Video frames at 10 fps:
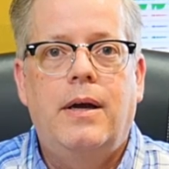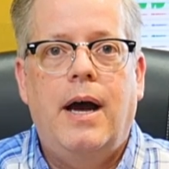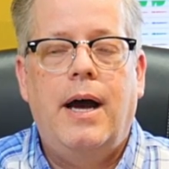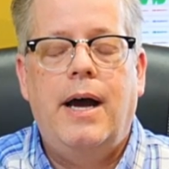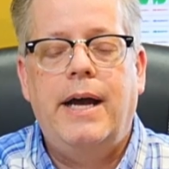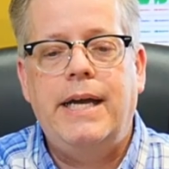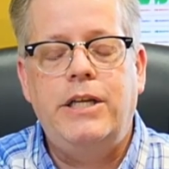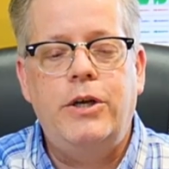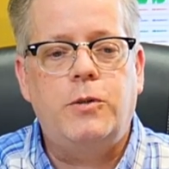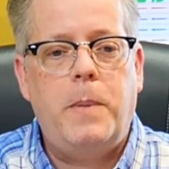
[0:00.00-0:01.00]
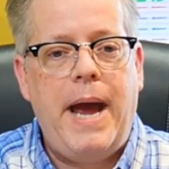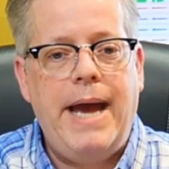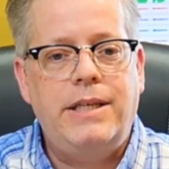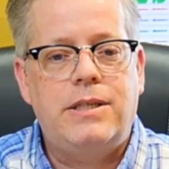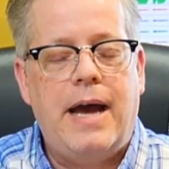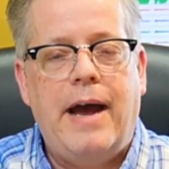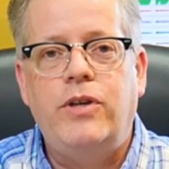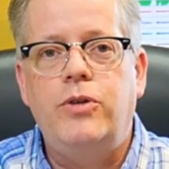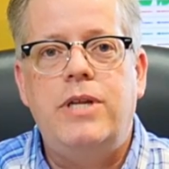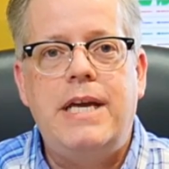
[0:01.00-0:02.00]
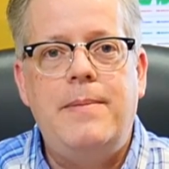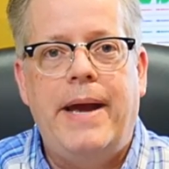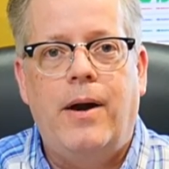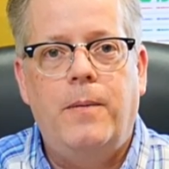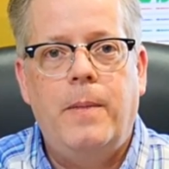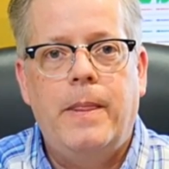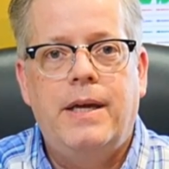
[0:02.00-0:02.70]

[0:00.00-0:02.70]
In years past, I've used email.